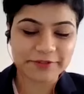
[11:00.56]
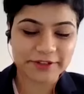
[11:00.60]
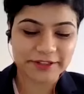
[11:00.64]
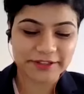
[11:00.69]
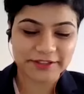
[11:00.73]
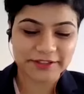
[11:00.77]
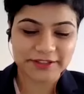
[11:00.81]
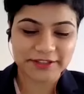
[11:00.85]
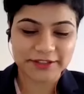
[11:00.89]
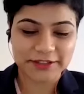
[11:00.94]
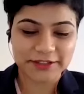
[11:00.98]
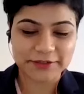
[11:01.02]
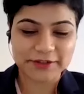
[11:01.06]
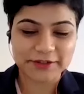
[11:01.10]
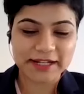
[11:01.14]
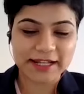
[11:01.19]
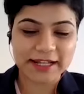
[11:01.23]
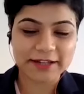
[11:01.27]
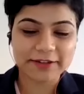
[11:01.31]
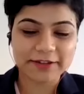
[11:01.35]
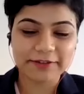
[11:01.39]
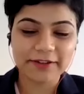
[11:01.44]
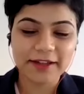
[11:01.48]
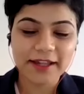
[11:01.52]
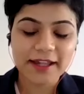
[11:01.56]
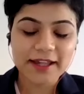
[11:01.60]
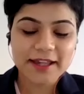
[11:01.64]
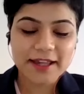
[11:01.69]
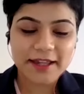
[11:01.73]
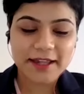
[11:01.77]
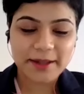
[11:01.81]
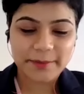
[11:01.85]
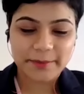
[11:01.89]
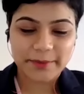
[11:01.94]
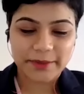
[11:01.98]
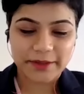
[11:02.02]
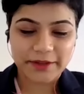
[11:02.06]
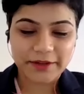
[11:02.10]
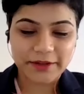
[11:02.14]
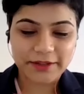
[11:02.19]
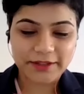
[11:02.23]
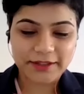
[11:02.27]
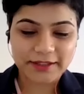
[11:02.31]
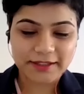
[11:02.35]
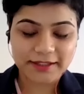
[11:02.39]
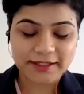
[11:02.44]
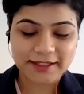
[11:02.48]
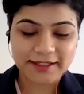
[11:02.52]
once in your life
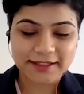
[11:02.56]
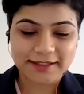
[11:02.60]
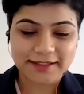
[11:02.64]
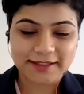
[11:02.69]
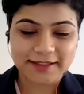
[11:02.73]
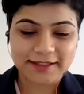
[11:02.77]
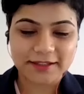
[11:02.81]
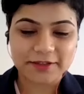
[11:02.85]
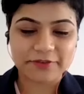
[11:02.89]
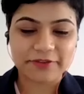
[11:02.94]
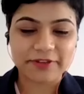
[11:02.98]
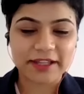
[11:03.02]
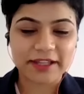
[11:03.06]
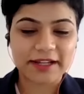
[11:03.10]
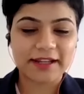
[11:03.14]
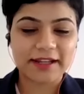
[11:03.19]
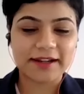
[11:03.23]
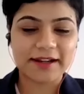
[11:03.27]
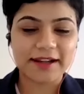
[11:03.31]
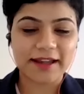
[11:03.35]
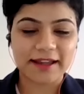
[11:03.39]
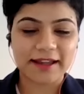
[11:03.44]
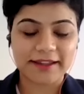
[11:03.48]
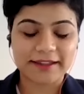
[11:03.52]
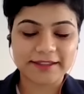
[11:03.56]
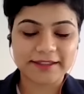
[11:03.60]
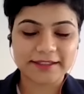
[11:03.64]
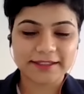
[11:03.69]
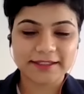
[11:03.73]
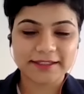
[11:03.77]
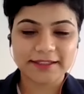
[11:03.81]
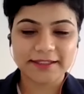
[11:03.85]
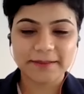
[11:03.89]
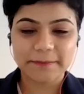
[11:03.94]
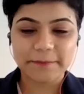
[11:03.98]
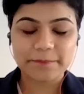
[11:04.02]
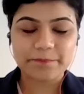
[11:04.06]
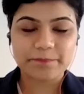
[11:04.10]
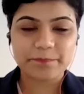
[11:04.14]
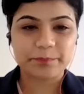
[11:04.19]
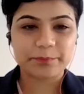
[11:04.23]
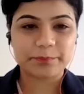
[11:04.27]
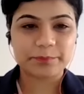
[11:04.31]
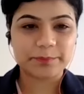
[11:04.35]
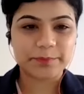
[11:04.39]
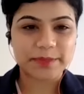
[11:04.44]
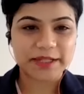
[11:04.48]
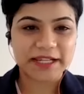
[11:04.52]
because it's a very nice
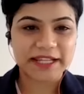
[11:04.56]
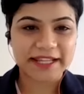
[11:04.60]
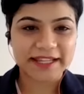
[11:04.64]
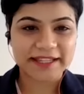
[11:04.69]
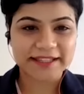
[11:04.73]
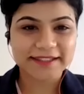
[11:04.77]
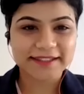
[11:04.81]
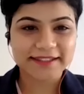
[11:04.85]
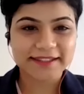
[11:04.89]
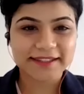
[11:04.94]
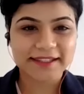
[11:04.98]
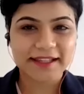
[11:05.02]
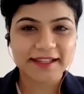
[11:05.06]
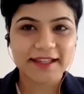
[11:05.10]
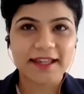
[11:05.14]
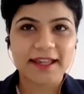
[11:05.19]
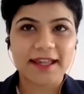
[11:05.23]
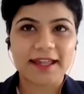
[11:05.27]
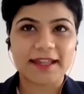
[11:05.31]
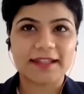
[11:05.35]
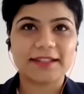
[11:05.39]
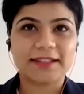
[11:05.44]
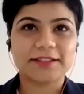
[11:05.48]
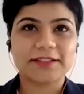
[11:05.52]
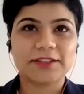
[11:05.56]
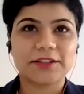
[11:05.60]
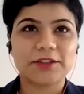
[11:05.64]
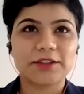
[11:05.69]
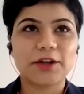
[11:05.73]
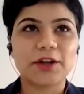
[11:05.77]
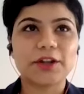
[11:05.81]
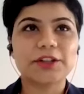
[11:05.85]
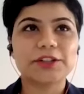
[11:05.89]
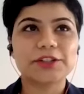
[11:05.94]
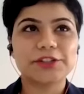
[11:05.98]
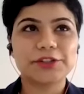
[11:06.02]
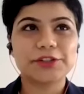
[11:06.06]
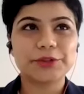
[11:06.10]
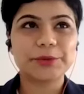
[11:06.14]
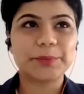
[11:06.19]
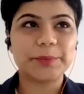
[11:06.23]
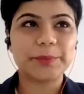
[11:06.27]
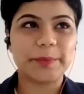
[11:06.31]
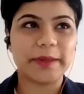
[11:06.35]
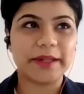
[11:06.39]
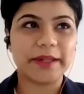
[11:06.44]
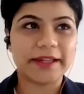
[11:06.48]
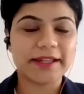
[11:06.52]
place and it's not too
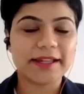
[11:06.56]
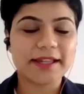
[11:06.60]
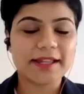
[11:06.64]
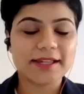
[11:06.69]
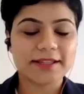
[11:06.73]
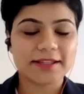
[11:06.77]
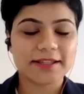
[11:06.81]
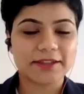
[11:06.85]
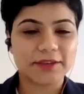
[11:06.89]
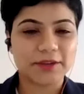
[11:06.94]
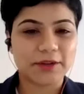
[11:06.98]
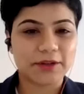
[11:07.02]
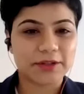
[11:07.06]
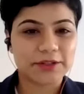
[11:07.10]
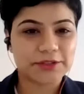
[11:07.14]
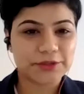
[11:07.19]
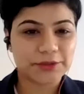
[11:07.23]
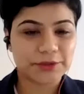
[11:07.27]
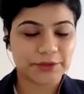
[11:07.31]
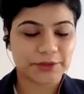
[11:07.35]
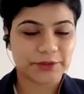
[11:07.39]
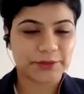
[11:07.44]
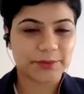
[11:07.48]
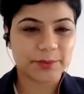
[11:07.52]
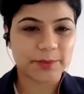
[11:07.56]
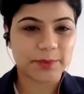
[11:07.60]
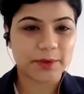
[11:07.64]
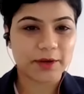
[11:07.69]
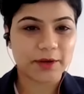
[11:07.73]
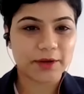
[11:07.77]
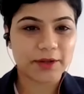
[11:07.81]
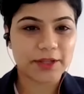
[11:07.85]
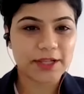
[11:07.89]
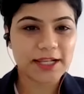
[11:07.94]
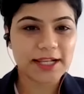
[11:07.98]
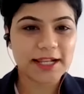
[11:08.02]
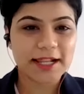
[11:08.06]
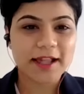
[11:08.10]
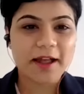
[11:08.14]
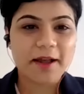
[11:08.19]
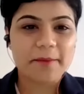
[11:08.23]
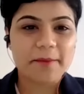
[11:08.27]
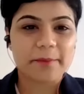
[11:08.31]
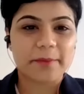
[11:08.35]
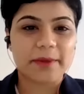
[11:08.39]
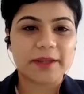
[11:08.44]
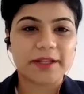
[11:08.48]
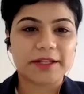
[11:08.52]
big, it's not too small,
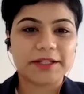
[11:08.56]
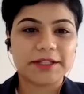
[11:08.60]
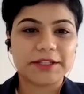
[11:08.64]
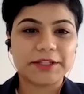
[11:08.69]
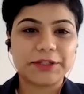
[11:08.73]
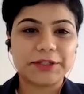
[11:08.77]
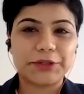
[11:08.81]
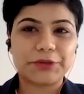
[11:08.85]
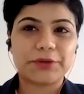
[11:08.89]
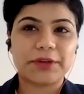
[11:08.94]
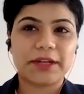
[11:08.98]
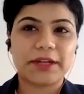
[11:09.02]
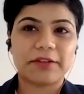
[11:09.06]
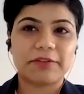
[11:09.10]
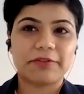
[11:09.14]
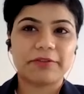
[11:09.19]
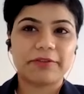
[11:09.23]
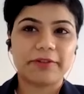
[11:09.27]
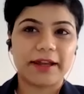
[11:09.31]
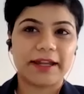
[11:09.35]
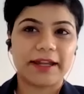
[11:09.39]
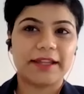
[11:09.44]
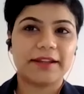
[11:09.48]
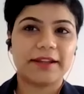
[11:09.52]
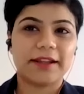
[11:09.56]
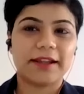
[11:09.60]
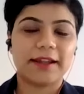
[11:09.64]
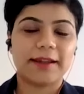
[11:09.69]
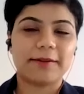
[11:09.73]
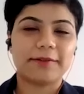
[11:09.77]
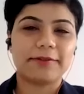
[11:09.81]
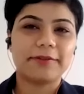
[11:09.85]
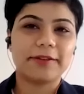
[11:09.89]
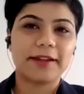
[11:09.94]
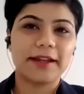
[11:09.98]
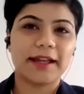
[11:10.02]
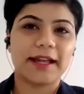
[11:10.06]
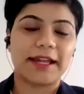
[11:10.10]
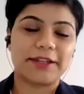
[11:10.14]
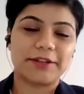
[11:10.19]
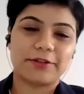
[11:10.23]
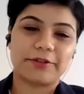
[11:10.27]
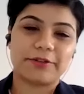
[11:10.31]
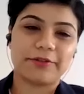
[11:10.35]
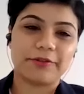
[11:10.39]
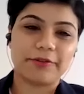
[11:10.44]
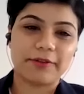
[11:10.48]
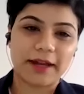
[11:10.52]
but you can find every kind
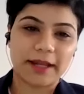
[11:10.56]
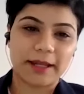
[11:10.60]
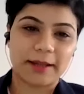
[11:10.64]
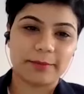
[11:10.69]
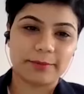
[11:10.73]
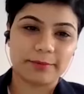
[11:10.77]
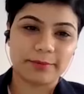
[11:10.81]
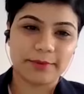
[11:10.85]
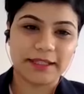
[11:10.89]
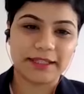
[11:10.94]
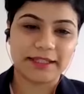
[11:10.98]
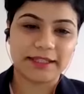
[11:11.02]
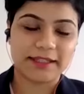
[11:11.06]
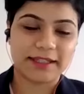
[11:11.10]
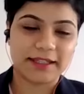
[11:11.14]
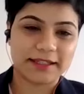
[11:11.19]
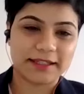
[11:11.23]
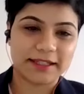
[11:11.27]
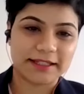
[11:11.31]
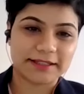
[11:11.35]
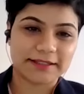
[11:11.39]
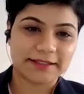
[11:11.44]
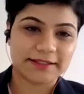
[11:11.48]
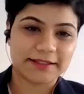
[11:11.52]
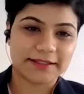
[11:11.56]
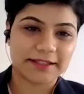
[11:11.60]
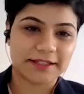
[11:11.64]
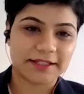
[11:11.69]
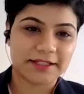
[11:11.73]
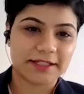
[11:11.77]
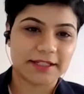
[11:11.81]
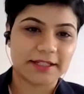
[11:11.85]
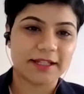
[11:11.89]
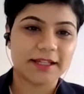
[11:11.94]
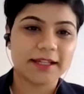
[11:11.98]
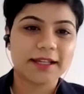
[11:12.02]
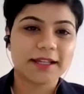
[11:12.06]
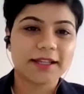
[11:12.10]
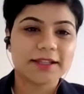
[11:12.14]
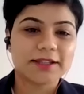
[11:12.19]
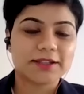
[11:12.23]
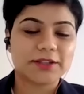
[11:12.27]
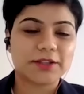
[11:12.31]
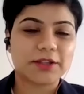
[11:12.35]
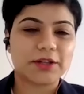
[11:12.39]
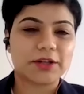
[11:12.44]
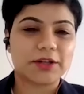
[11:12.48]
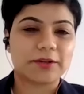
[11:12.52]
of vibe in, in that city.
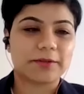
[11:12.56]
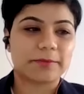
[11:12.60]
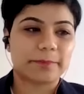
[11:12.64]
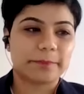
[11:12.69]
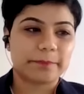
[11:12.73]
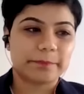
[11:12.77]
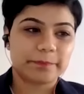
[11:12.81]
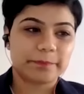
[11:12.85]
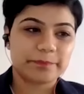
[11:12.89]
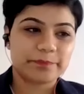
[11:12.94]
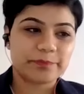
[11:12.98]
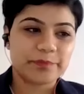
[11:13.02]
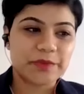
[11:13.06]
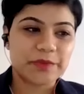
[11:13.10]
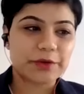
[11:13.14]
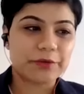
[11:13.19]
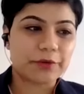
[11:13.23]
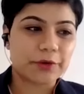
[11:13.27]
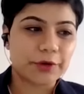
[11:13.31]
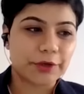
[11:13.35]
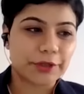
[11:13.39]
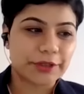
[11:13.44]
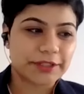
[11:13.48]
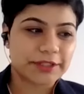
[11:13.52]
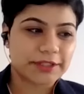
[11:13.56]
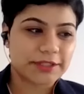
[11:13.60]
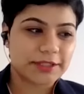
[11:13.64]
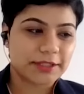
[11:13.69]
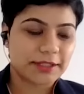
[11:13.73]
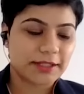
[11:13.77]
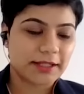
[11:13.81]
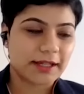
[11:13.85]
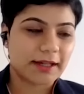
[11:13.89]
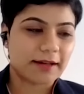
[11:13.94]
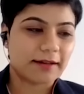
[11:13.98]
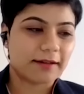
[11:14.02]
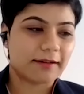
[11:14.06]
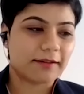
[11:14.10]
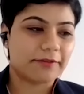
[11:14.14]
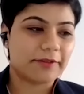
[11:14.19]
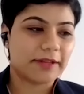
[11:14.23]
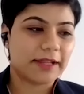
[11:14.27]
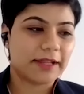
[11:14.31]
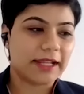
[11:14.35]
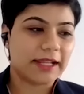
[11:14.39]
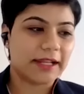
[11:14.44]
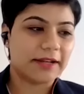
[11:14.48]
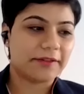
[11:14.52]
So you want a
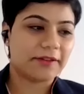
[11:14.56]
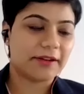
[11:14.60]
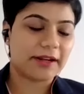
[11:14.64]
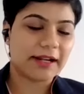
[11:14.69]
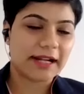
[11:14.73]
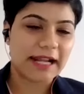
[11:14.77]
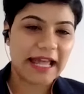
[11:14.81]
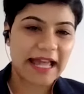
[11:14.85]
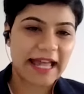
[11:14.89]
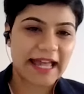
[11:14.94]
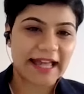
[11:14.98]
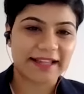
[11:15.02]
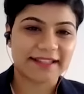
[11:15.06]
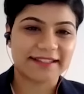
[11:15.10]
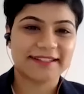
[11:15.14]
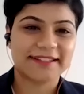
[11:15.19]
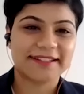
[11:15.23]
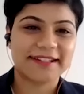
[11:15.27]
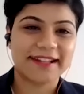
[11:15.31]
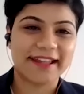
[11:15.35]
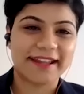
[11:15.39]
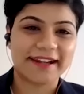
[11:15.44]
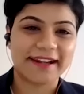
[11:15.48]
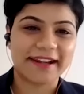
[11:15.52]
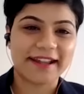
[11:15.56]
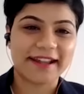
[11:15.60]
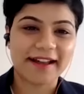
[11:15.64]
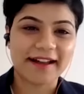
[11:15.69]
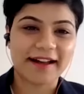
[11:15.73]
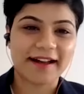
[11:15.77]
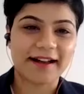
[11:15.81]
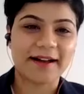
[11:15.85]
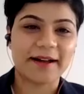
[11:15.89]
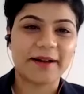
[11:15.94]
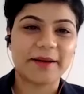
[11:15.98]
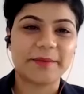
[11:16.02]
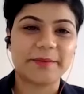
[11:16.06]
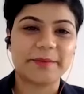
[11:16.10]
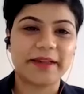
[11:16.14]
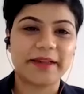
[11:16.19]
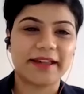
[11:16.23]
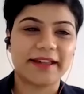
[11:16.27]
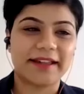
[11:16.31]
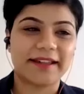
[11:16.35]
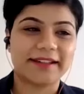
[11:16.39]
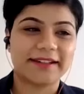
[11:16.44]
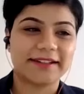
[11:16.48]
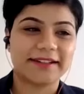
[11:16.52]
very relaxed and calm
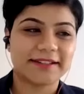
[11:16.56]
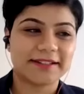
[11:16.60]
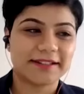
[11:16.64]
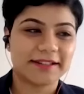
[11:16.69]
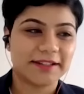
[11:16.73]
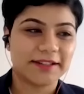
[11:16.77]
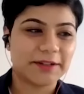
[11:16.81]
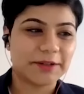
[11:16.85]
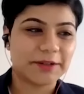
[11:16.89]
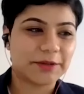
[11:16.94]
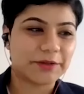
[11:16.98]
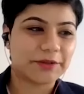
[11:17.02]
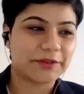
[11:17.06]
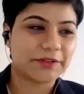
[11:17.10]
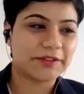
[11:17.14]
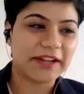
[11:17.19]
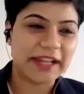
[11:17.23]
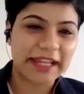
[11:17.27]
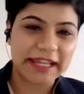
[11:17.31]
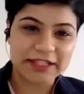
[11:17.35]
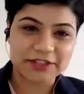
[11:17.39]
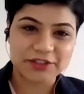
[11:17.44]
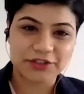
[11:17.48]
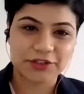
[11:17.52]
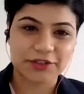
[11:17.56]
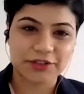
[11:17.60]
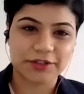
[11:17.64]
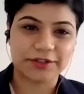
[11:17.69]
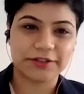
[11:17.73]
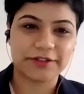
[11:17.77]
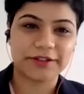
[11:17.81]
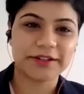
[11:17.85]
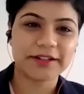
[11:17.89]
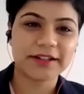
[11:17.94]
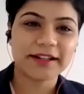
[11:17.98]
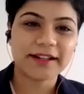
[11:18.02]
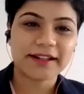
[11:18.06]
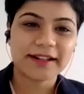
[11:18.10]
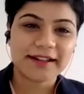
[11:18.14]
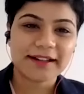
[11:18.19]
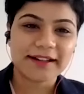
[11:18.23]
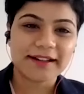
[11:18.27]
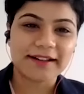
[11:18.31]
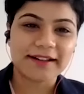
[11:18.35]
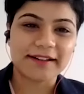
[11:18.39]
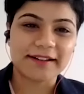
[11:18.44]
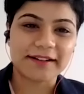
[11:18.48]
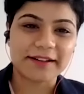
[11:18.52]
and you know nature
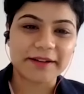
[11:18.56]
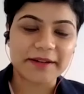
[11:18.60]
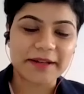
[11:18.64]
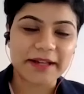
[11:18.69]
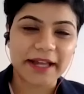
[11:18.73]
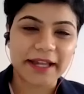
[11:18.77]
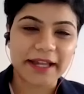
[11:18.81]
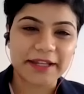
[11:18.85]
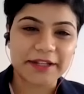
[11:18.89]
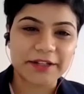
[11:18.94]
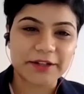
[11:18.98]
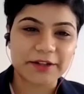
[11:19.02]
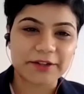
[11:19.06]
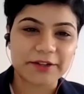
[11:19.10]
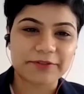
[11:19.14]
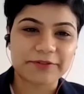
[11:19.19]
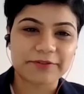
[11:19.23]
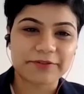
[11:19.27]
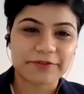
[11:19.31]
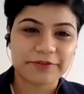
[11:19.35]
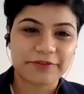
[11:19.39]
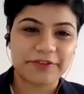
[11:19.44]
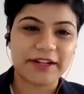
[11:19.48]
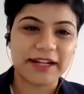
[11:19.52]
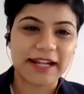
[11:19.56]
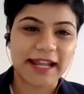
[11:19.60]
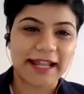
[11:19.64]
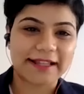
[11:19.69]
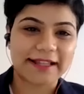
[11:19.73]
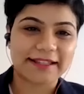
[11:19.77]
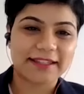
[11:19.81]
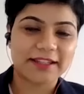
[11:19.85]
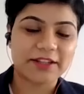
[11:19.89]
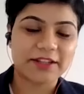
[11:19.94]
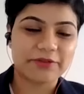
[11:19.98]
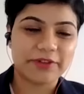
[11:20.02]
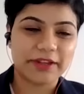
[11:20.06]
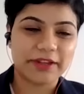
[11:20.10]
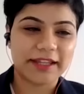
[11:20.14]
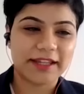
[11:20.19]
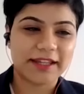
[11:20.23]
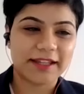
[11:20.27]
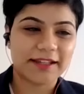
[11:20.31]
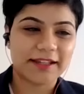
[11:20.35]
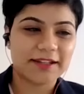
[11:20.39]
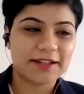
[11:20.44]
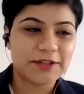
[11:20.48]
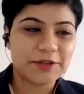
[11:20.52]
kind of relaxing
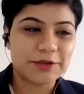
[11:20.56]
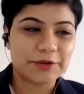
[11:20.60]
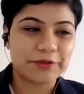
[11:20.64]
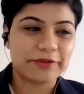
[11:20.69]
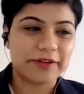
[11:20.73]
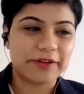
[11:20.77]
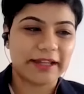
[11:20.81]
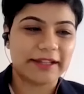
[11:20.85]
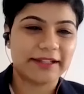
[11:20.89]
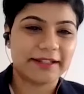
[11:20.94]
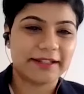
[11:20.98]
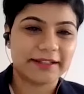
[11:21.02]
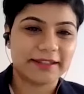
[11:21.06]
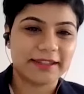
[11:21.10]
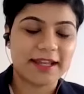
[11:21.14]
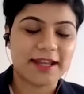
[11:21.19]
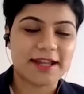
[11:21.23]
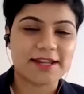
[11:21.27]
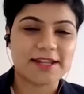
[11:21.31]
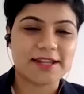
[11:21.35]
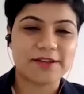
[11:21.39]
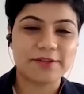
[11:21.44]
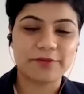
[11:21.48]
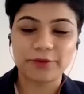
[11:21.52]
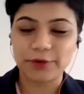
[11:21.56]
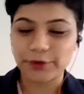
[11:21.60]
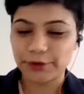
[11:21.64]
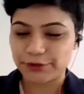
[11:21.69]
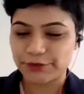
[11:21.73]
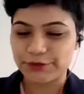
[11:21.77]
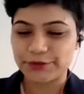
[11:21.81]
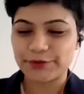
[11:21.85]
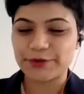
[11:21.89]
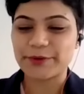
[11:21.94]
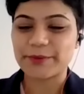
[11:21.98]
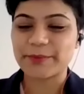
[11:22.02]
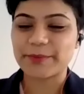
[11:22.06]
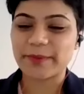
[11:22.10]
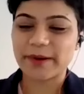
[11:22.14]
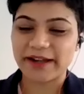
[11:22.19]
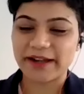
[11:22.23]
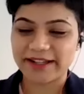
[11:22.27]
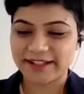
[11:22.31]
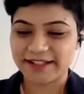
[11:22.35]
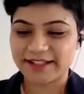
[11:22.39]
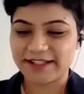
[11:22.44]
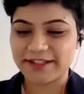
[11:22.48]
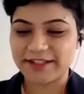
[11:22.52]
weekend you find it there you want to go
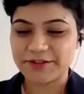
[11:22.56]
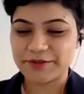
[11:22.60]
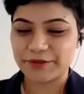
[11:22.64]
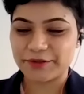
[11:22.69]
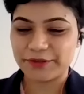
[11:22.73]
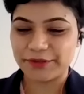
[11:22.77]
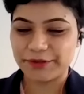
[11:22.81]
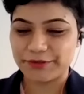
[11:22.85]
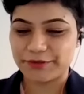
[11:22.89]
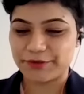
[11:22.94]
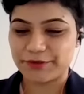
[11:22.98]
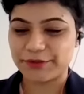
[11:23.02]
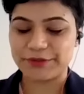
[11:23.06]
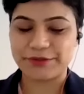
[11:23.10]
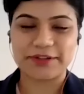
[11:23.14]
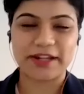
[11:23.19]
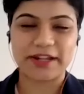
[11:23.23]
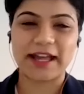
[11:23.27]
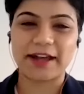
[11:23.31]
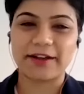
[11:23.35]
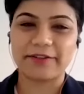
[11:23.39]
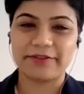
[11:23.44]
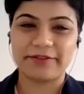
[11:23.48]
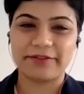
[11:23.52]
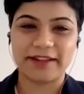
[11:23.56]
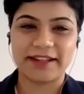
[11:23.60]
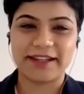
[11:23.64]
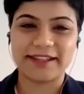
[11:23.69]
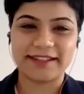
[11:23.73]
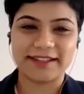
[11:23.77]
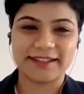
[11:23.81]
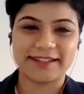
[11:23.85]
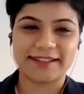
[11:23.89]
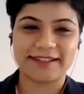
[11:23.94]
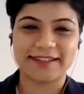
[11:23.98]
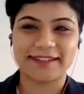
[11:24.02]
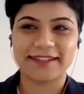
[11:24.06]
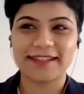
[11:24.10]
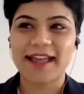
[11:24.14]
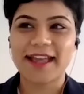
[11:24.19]
party you, you want to have very this